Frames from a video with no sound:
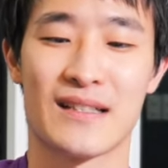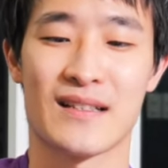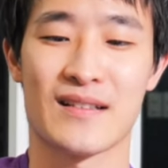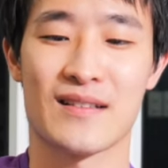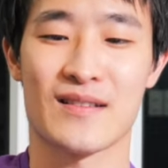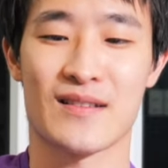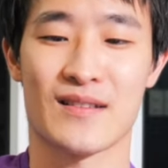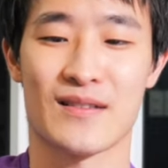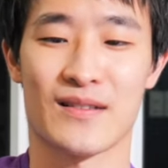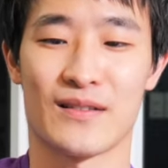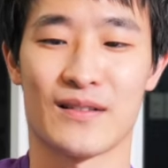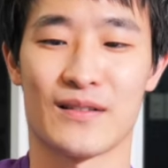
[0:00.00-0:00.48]

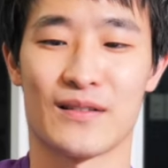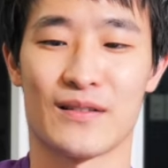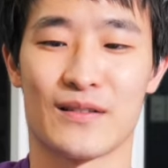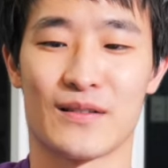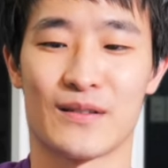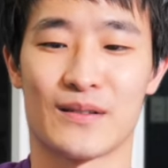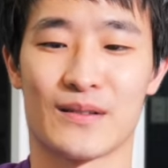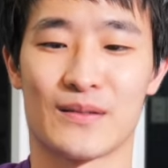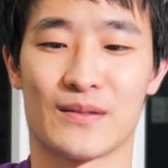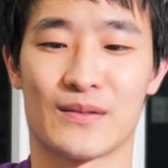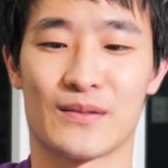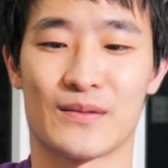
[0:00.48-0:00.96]

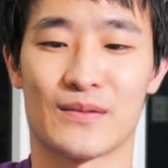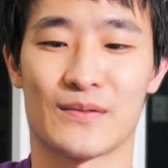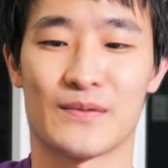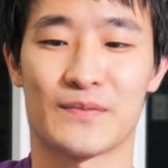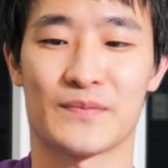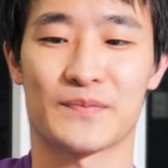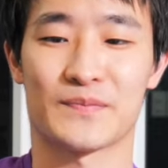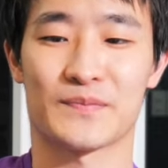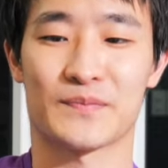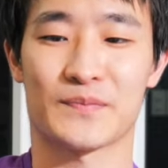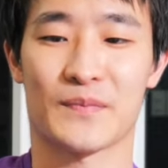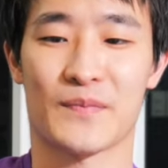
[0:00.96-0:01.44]
So
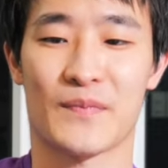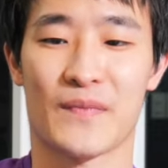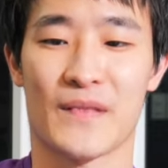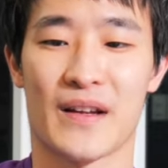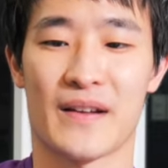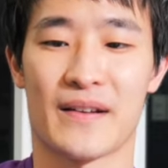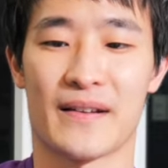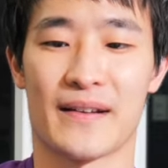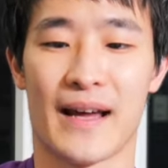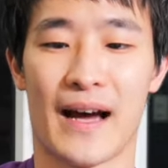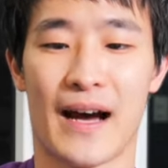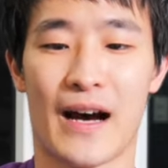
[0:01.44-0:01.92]

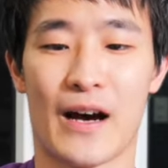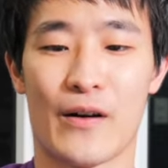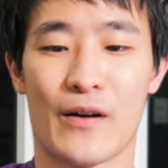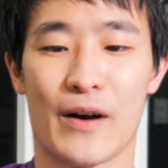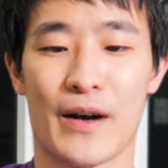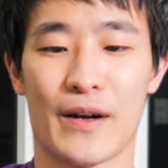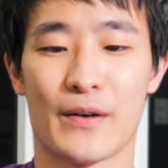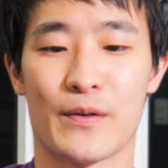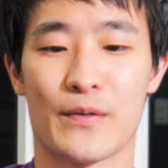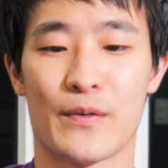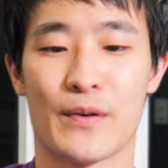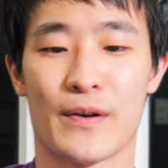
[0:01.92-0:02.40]
now
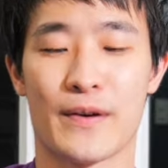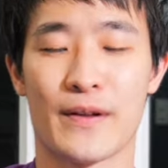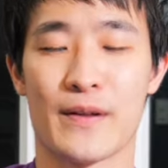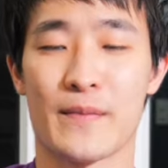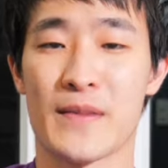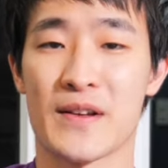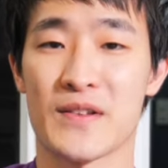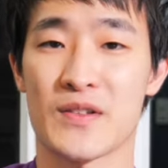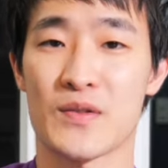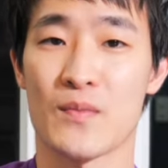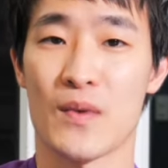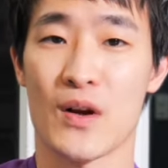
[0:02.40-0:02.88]
I don't wear
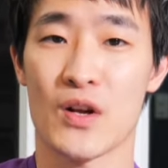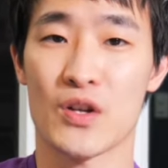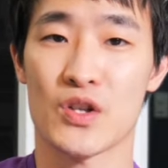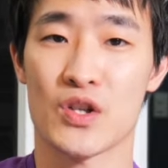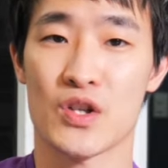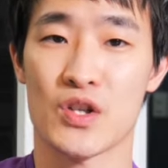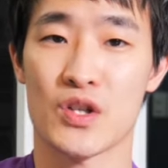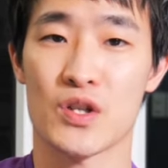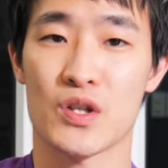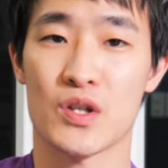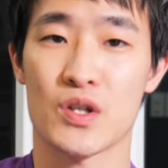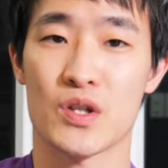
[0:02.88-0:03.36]
them as
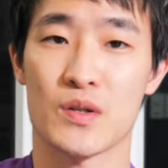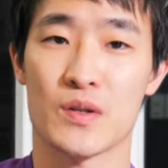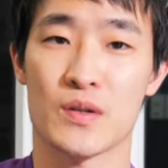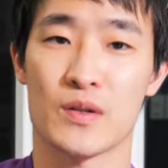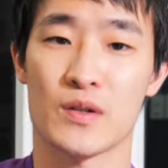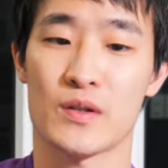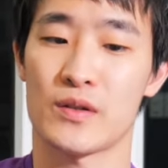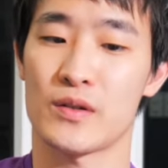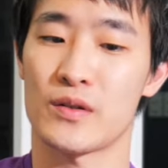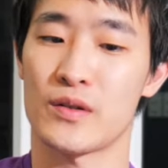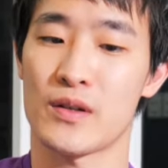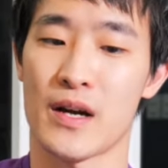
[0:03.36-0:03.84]
much.
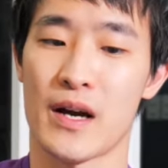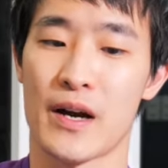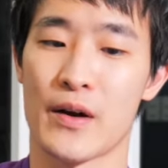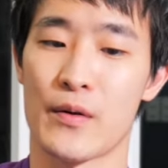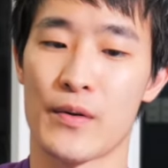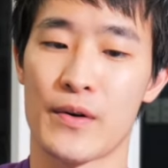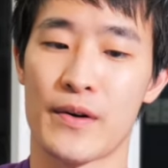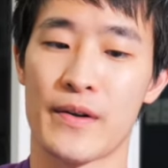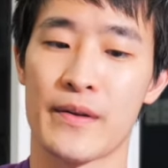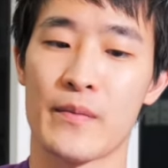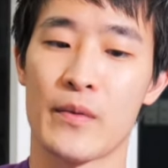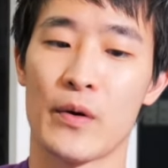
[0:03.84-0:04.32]
I
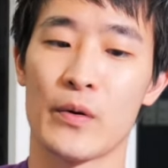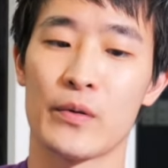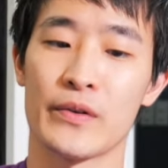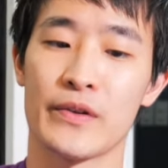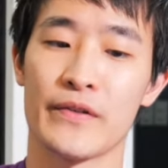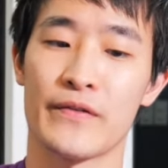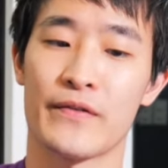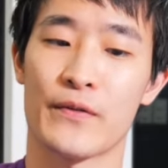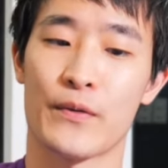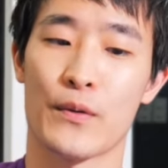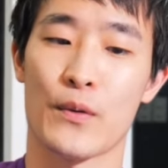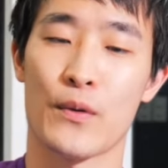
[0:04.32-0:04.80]
wear them
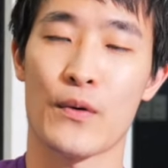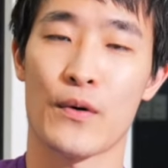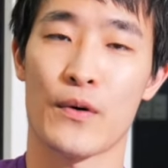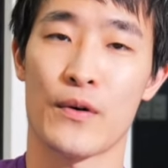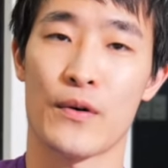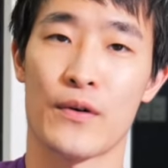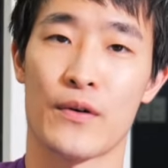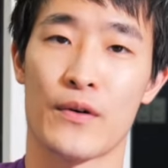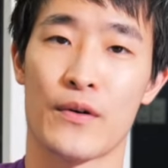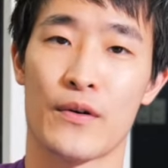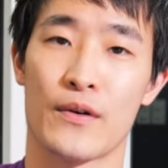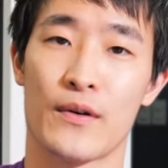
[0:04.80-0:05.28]
only
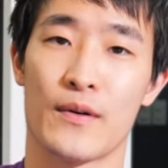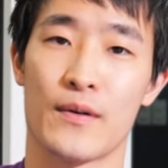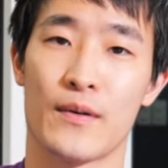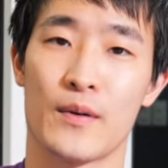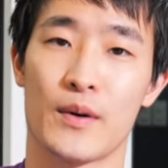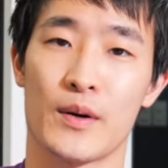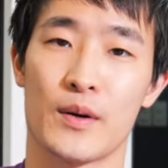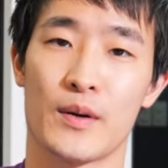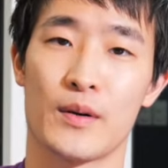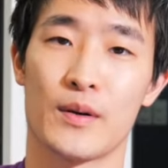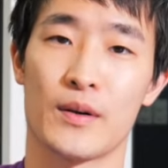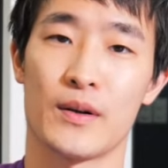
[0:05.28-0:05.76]
for
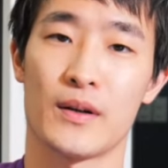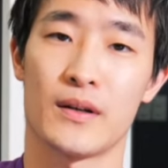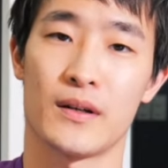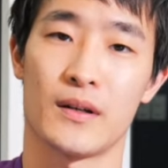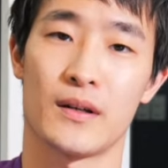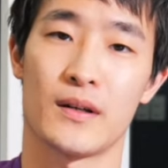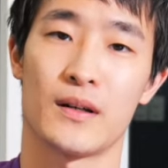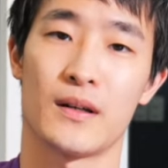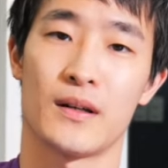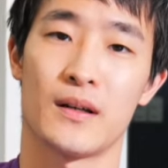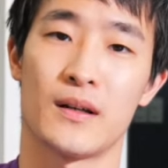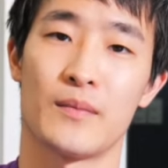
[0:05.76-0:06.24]

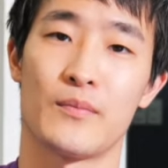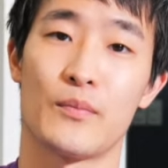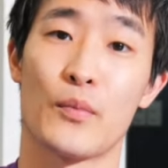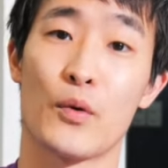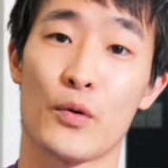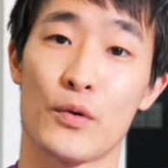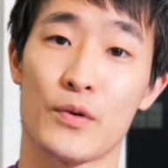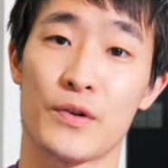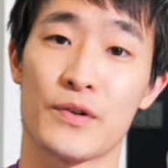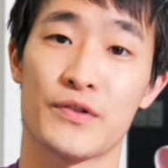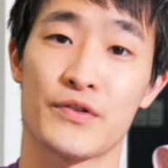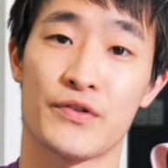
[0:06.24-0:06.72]

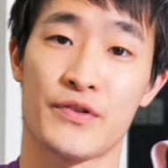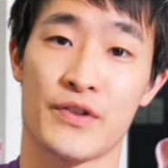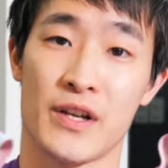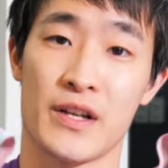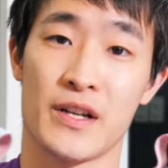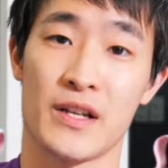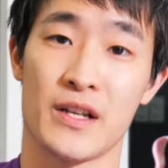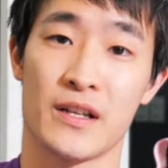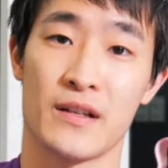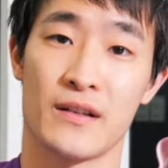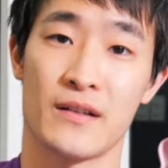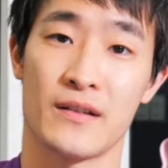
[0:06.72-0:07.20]
board
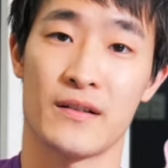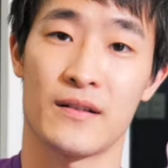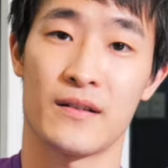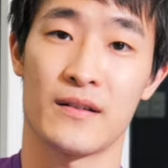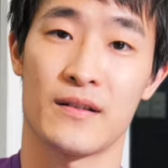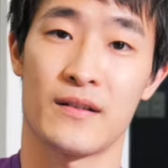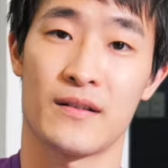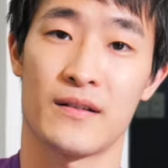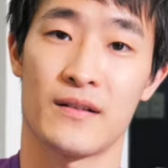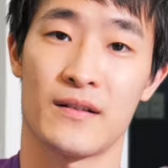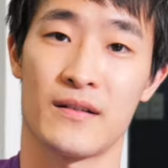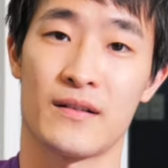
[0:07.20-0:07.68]
training,
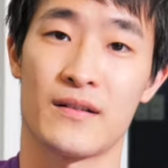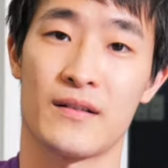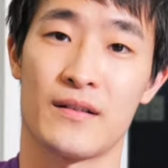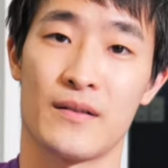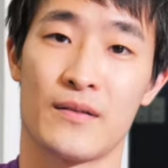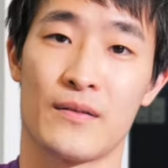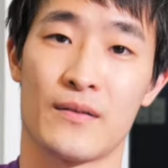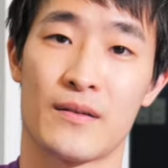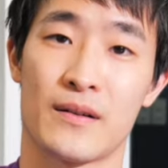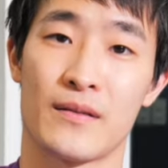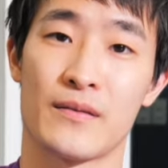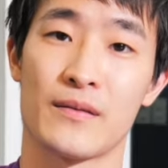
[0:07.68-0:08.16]

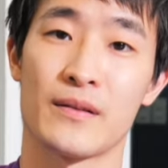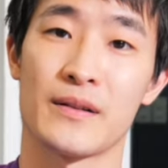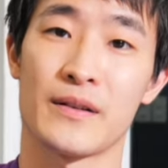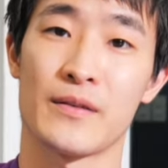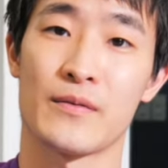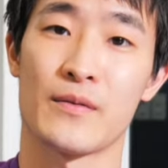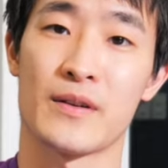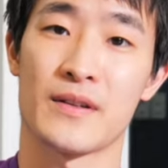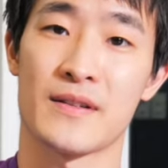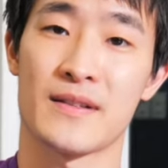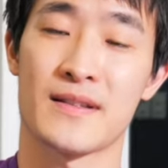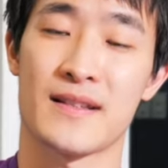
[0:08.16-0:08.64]
when I really
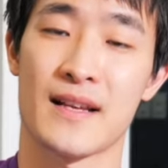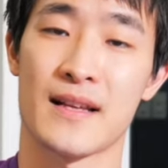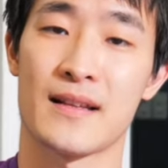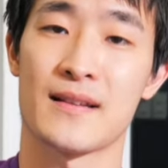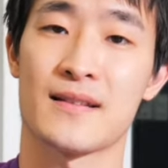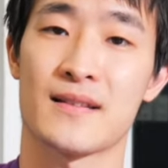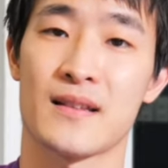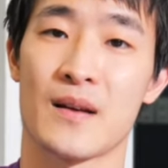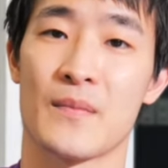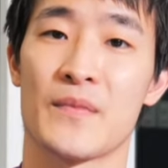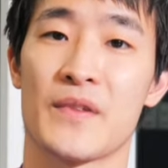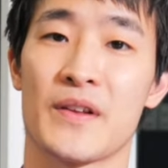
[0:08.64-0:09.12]
want to
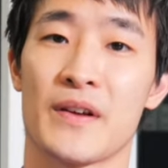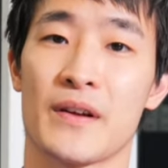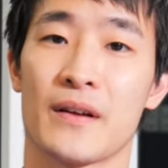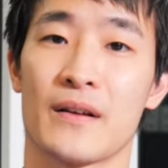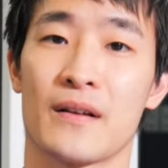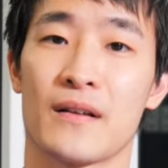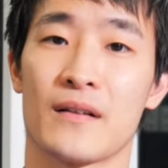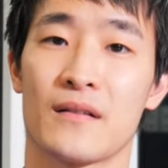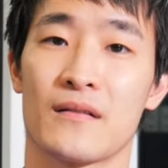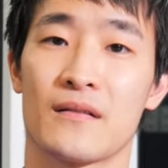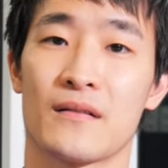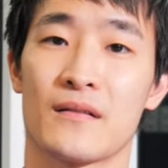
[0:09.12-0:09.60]
send
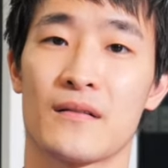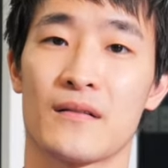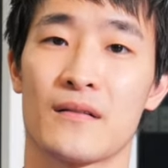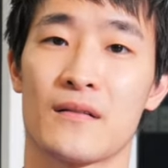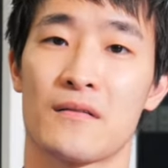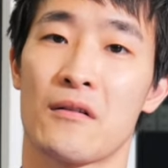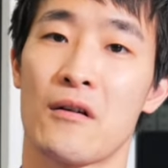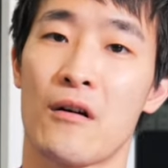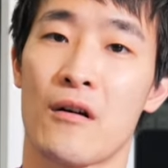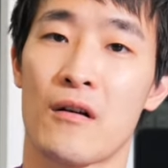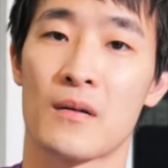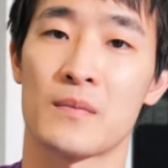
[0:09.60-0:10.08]
something
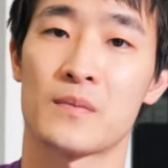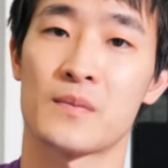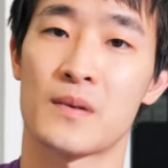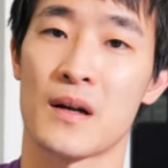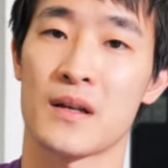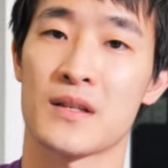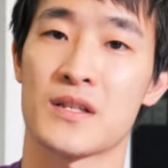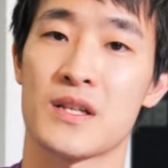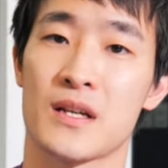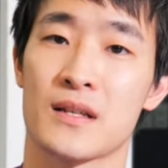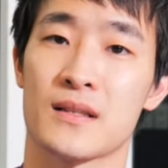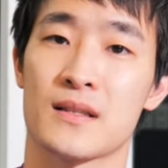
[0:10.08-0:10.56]
hard
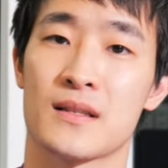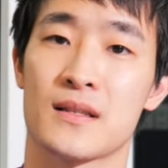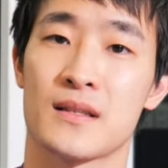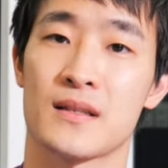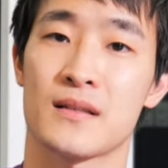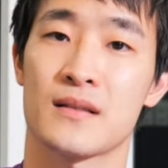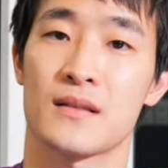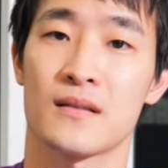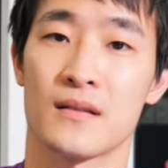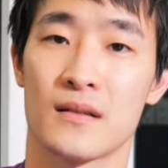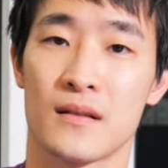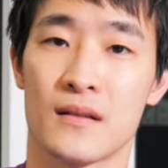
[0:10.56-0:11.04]

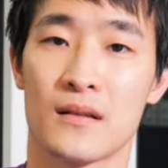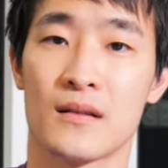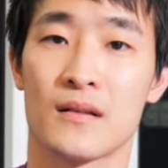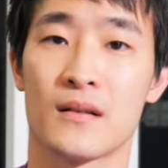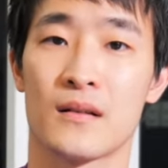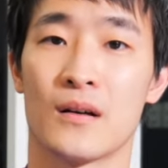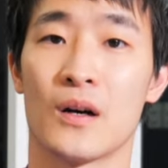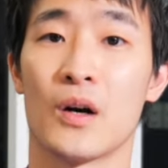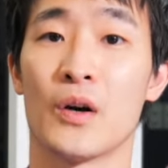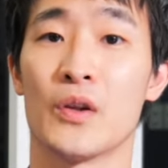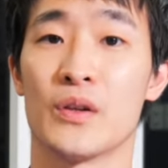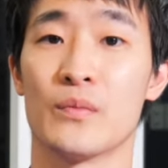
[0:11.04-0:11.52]
project
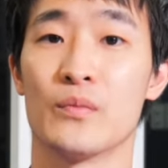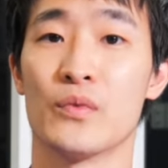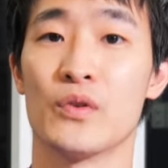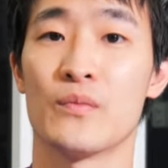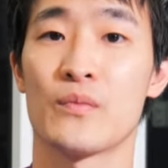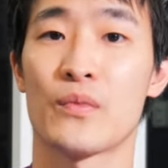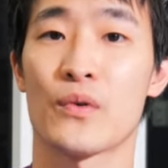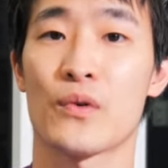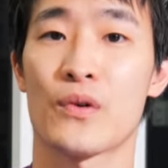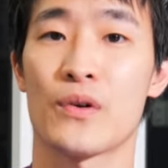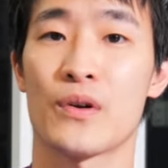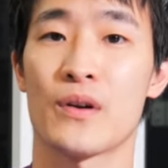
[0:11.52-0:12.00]
on the
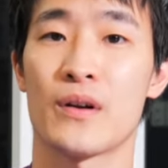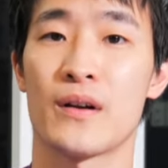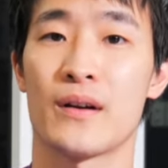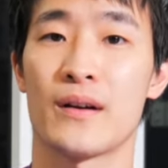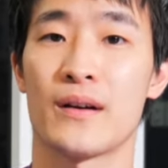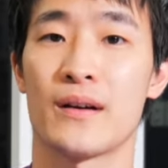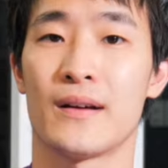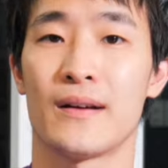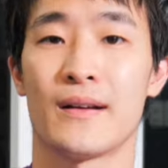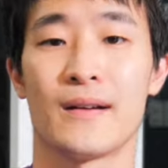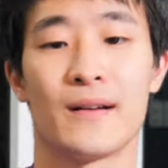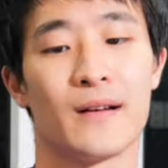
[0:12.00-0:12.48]
moonboard.
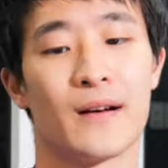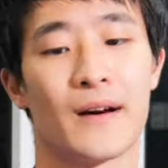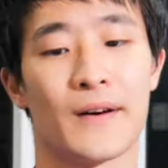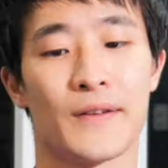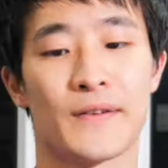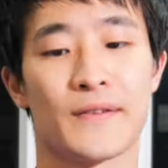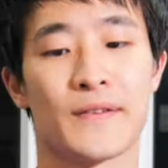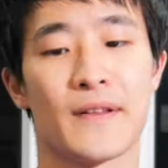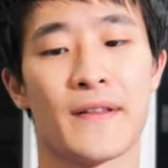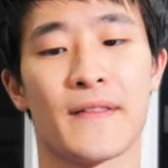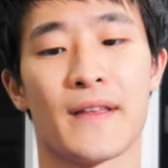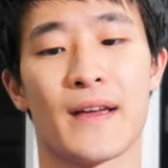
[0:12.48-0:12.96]

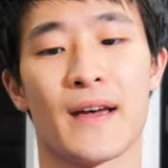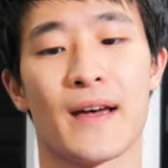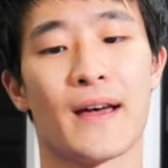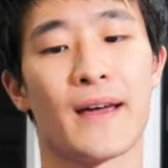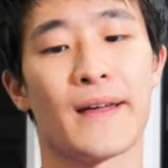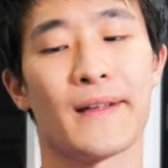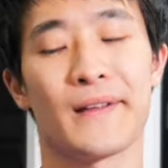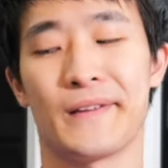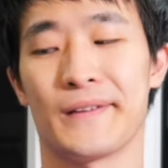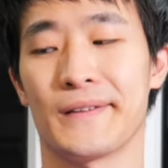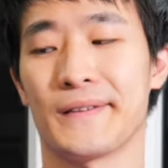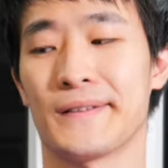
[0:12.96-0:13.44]
Other than
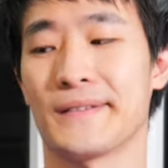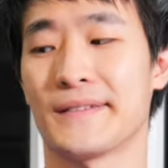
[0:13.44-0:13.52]
that,